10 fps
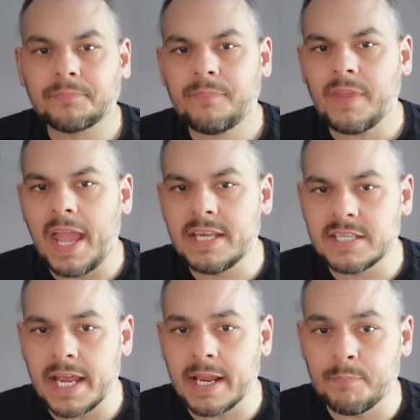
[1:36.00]
A
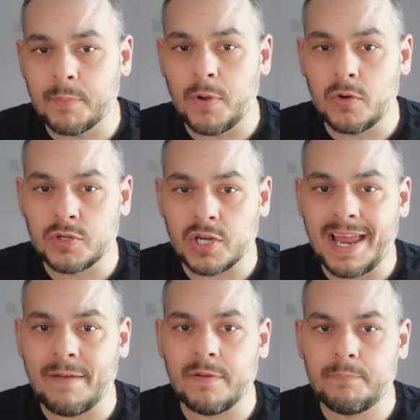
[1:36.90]
second proposal
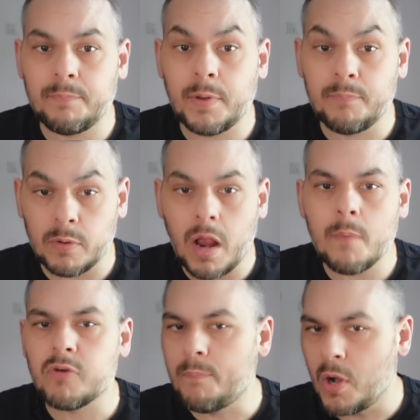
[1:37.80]

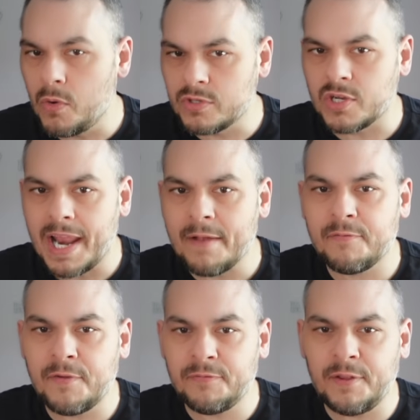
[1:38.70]
at
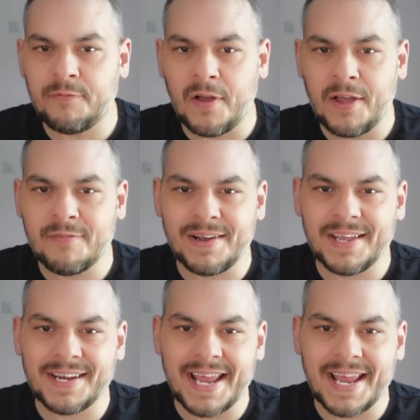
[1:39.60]
55 million